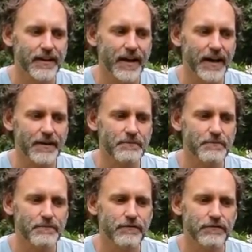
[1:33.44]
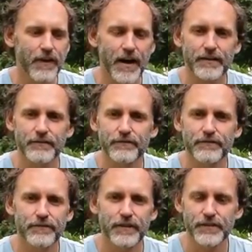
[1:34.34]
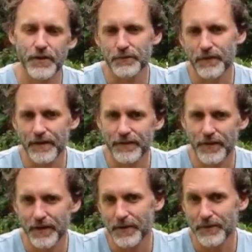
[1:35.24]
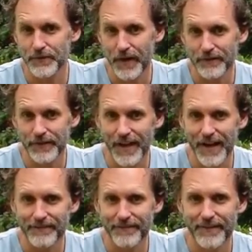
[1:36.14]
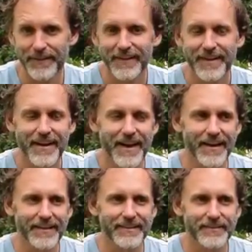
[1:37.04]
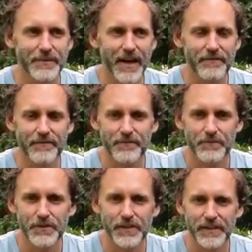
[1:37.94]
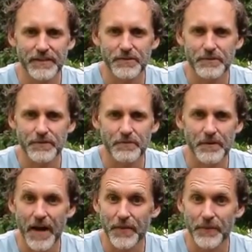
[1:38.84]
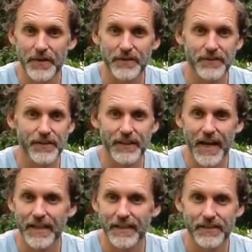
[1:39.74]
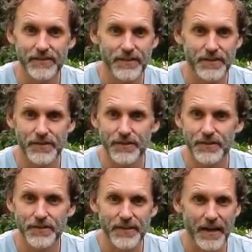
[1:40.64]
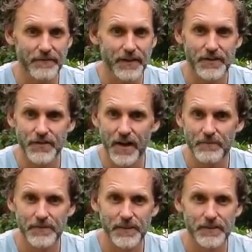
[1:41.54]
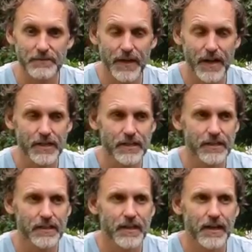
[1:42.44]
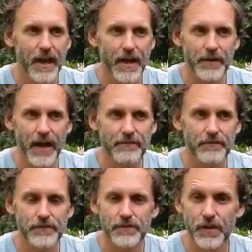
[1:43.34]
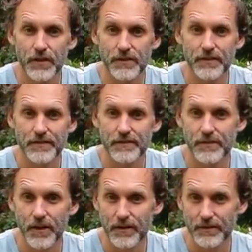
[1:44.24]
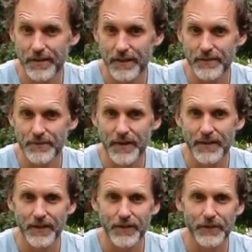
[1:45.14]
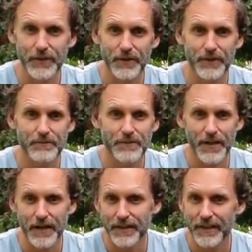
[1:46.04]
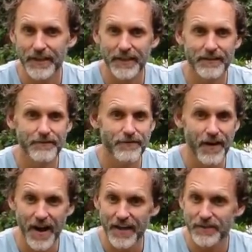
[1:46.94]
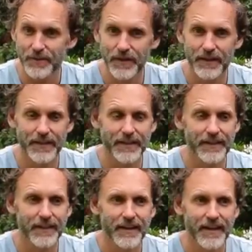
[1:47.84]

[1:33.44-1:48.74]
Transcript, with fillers: um, fun. It's called fun, Three Worlds Fun for Life, and we have musical instruments from around the world: ukuleles, didgeridoos, African drums, lots of percussion, and we have circus, circus things as well, like hula hoops, juggling, fire twirling.